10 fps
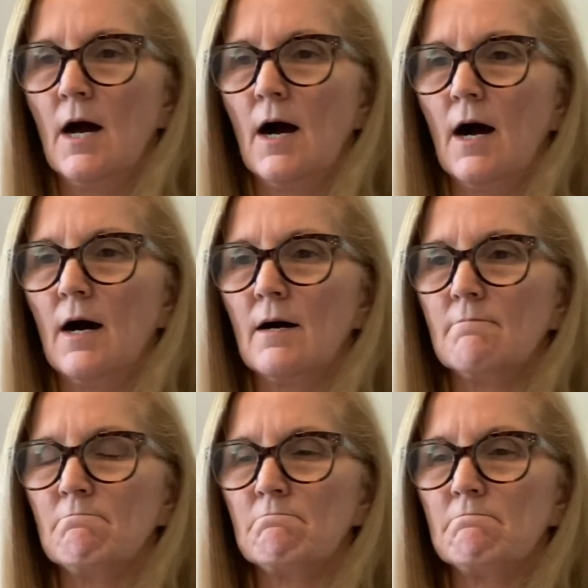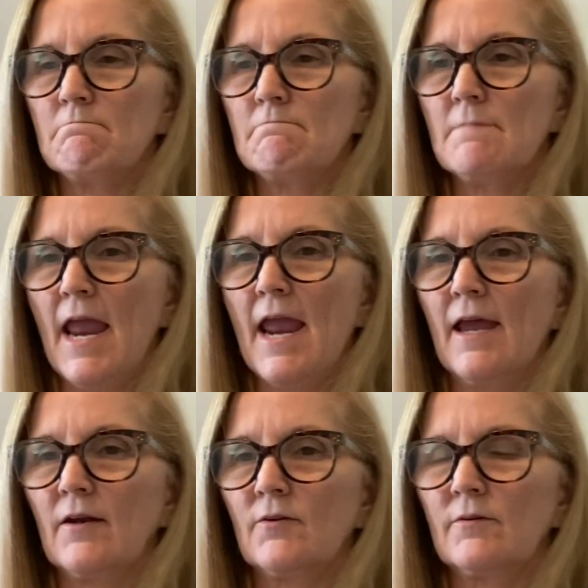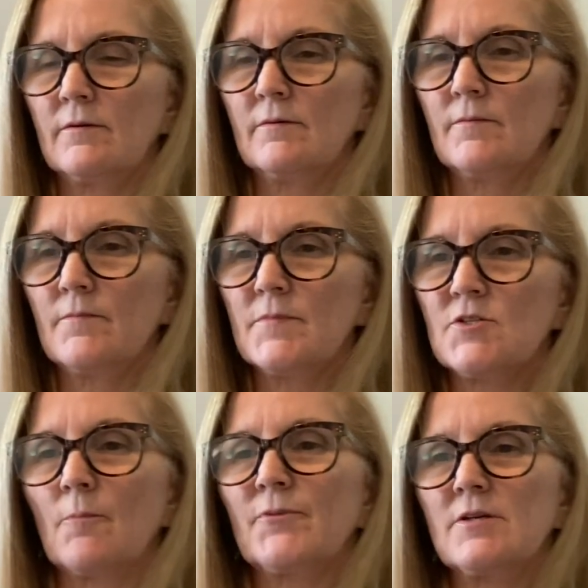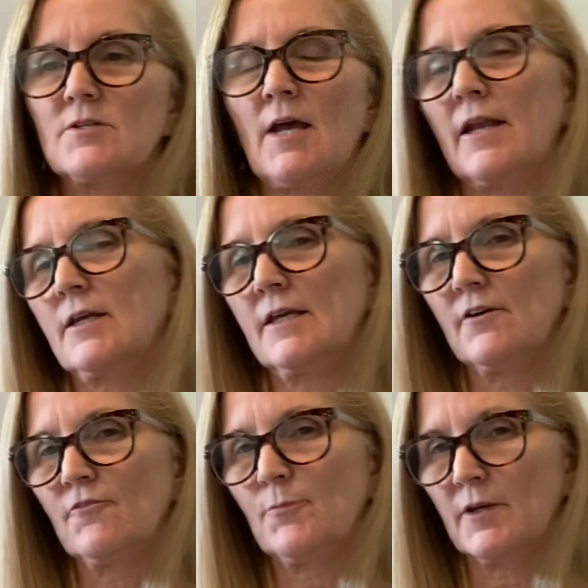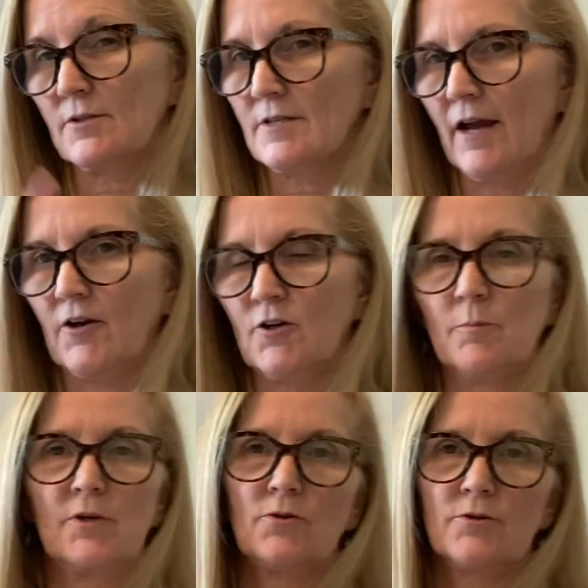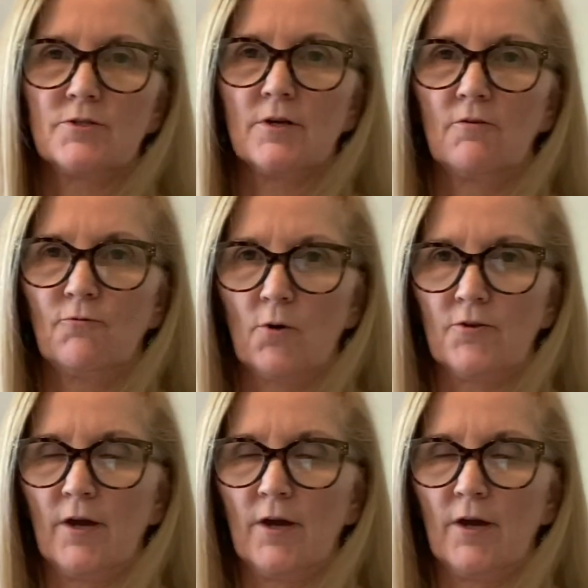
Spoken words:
And something's got to give, but it's not going to be your self-worth.